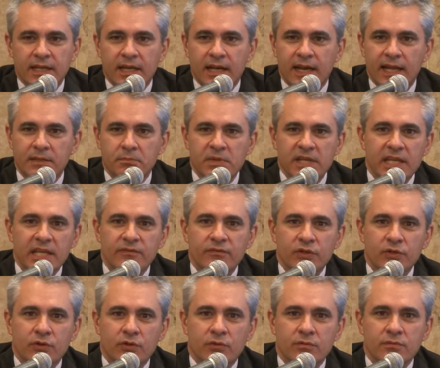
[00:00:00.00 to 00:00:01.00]
Let me give
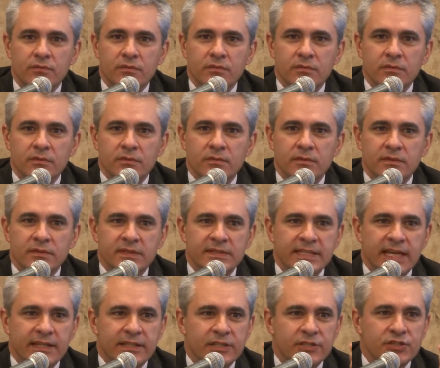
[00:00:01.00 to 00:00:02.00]
you, the
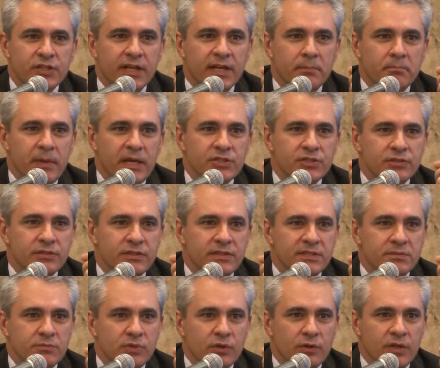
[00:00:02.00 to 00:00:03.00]
Secretary General mentioned
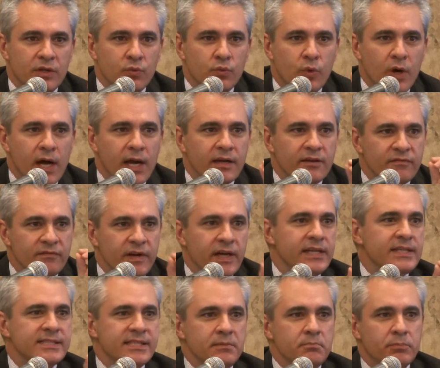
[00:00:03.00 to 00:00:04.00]
this morning, one
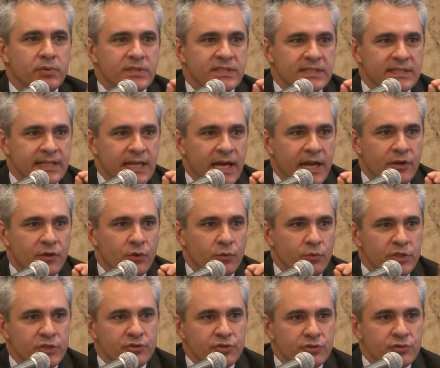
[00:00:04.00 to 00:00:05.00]
very simple scenario
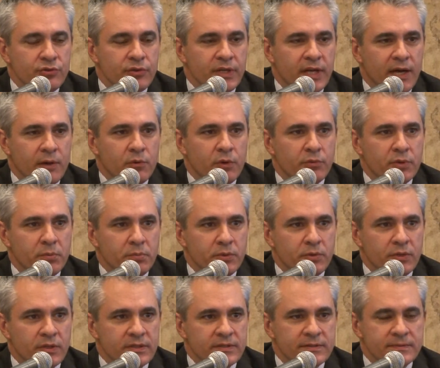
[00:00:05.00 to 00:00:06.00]
we drew in our
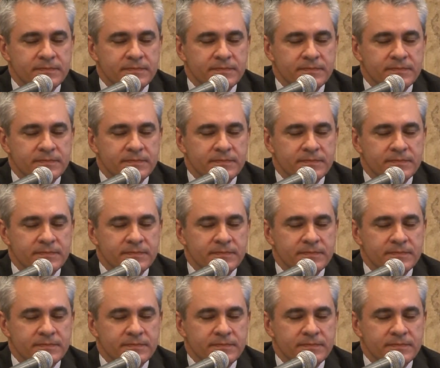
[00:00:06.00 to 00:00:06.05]
report.